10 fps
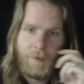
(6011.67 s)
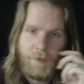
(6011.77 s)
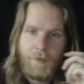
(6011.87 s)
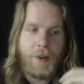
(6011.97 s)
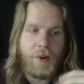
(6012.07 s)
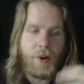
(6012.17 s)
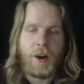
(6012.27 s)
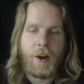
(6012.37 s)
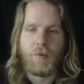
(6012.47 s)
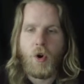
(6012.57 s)
And you kind of
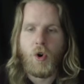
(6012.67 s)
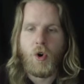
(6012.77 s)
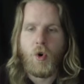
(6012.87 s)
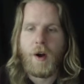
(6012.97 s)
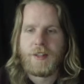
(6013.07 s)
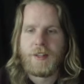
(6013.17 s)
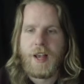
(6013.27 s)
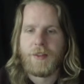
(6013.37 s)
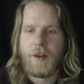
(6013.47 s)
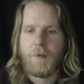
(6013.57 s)
throw quests at them
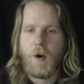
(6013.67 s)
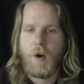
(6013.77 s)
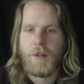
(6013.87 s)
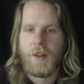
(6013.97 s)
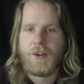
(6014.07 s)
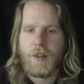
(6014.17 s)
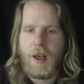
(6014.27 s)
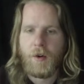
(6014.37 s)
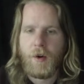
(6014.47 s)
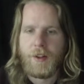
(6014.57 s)
while they do that,
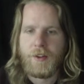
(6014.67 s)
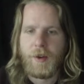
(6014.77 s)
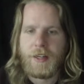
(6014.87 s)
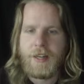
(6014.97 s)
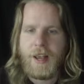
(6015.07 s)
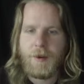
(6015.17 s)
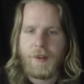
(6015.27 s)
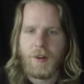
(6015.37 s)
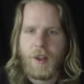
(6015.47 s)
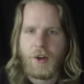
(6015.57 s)
right? So we can take some of these
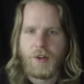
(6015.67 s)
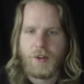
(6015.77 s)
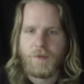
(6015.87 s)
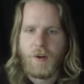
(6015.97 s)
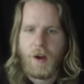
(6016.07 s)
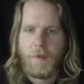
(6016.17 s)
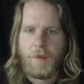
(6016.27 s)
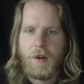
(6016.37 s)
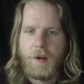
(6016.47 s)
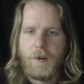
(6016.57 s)
locations
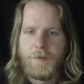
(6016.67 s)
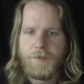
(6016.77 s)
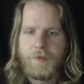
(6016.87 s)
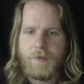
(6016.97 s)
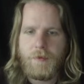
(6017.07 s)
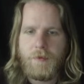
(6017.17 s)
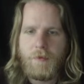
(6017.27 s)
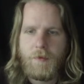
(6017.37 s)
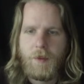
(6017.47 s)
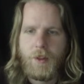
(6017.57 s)
from
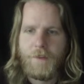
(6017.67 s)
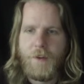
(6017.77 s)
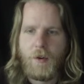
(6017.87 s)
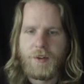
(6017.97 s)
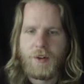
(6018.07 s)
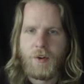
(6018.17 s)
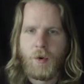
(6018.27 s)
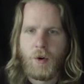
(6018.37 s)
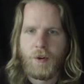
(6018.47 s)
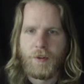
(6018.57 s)
the Frozen
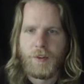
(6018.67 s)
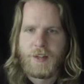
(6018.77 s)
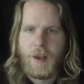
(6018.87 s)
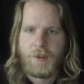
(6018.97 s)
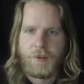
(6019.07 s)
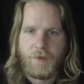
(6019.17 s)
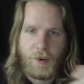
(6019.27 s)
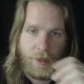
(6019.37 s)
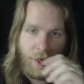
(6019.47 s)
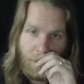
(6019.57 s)
North or the Savage
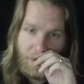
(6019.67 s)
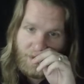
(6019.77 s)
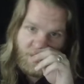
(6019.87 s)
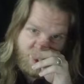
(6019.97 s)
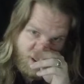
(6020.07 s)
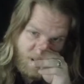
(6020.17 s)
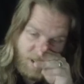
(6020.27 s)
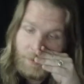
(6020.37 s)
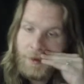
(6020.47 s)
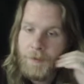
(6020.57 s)
Frontier or whatever it's
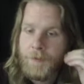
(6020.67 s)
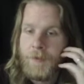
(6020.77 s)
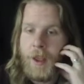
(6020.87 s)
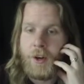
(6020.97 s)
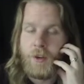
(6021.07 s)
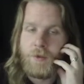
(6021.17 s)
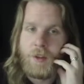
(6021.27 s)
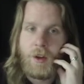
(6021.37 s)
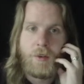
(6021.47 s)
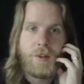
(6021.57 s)
called and use
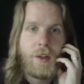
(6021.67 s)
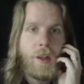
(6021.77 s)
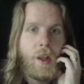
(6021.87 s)
those.